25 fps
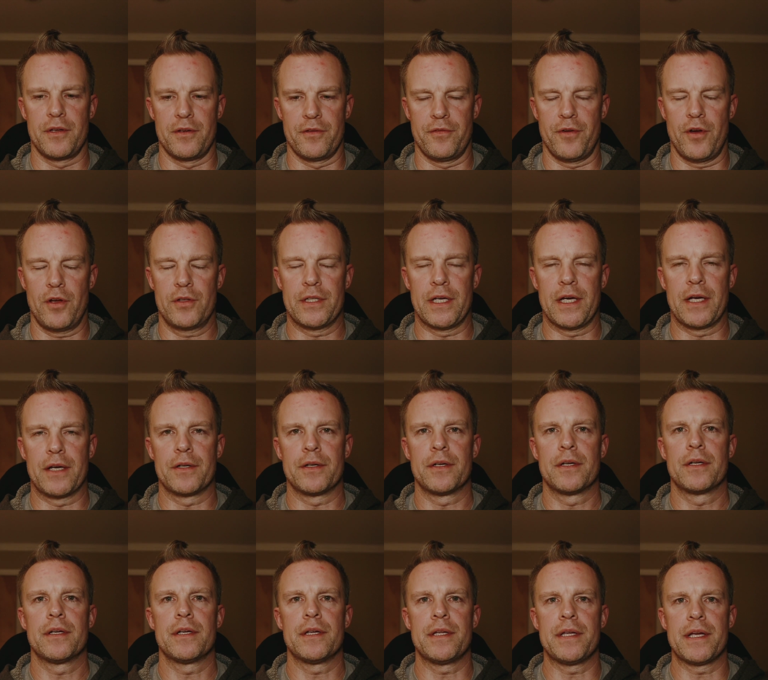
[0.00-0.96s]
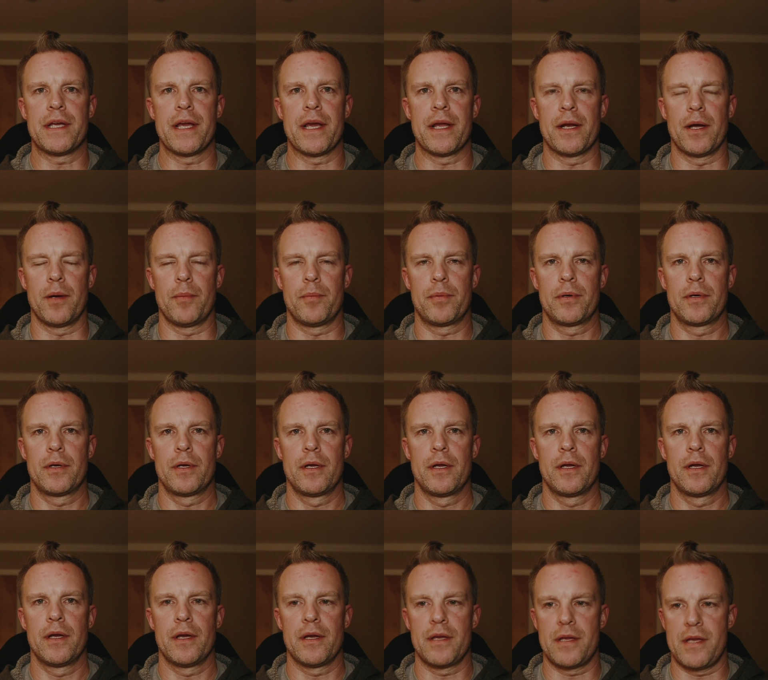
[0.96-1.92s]
You fall down, you get up.
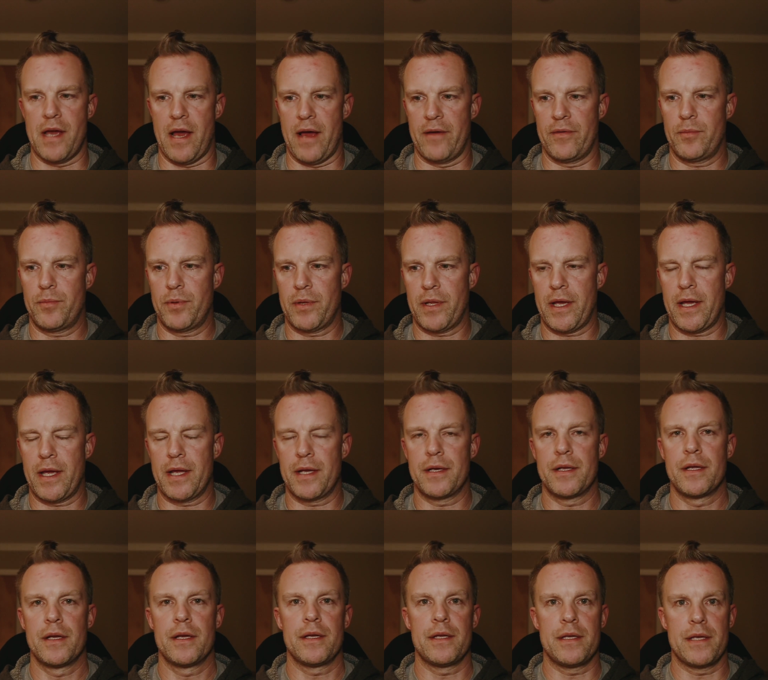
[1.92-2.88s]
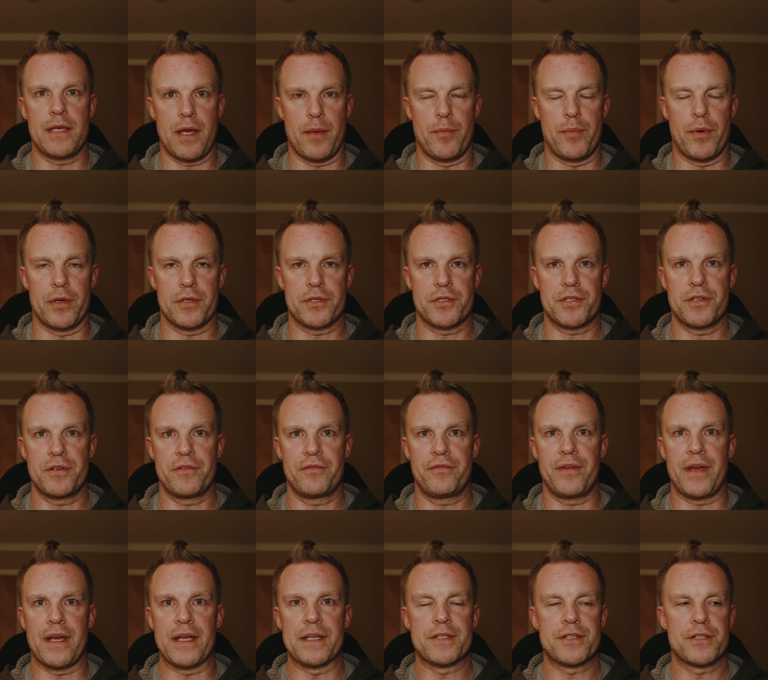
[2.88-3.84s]
You have a plan, you get punched in the
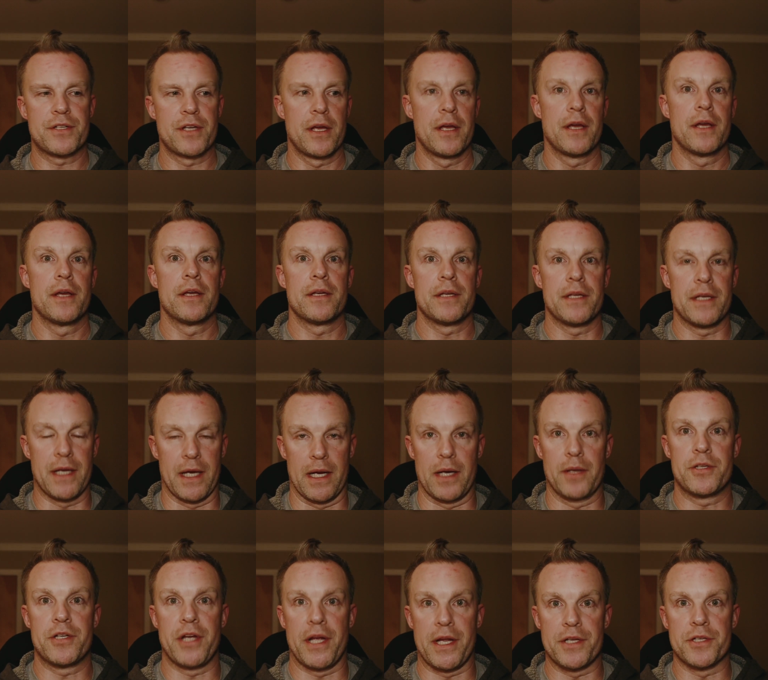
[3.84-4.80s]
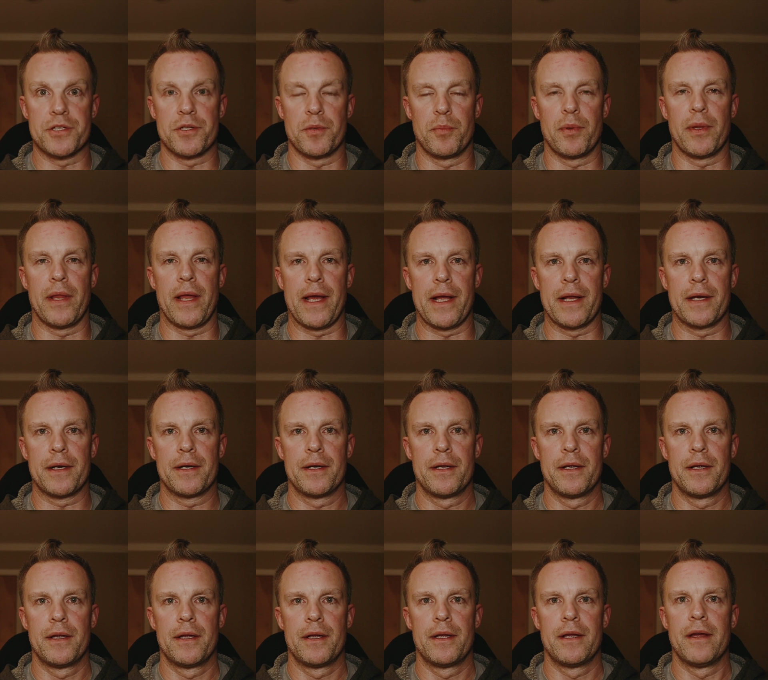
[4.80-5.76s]
face, you got to change the plan.
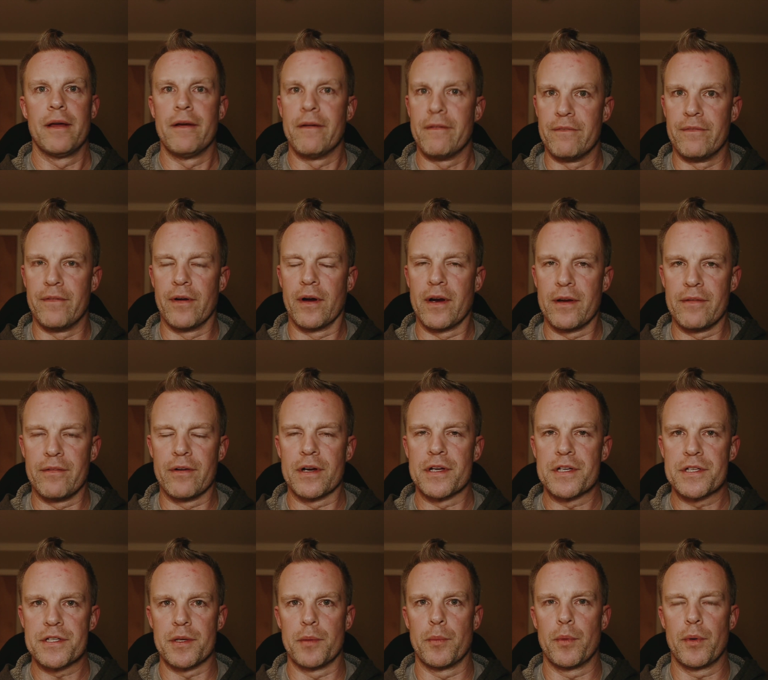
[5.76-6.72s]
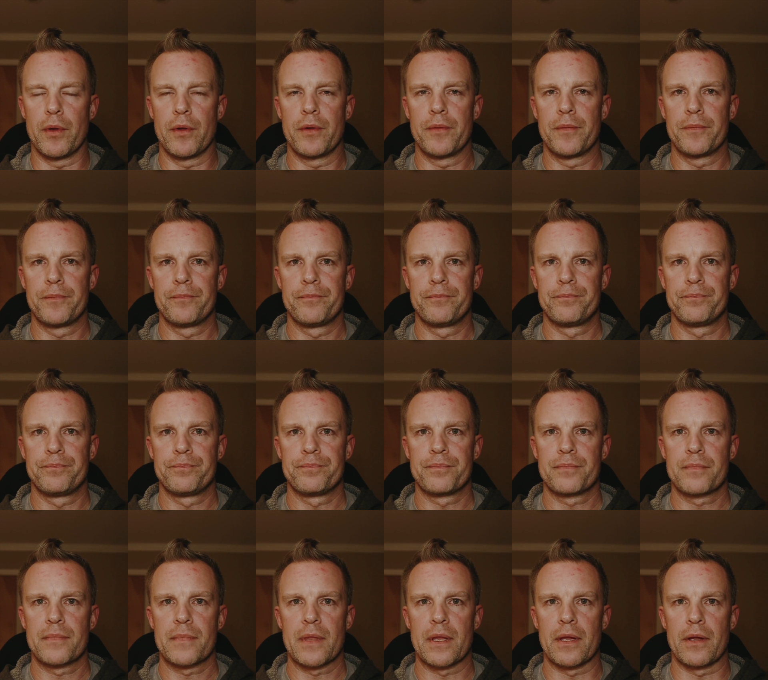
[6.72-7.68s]
Very, very simple.
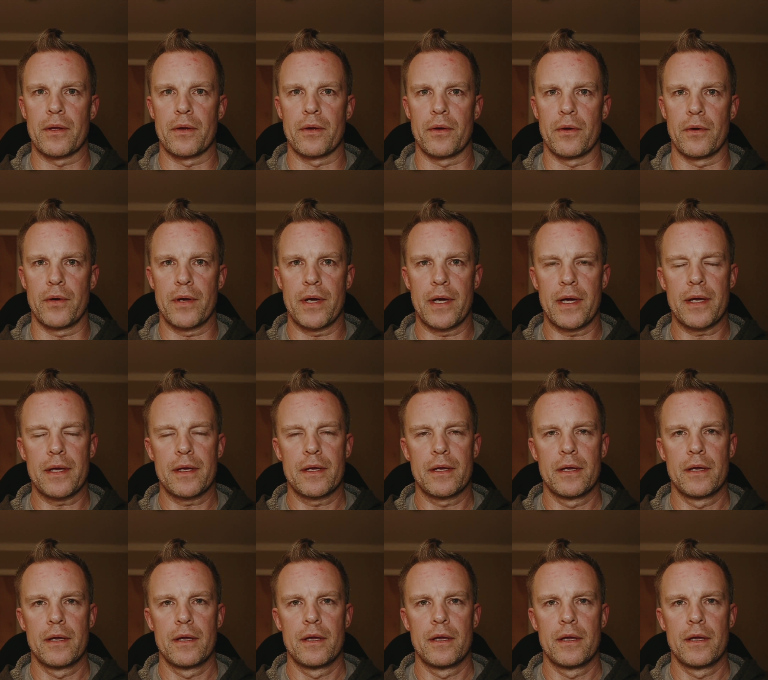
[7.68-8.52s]
Okay?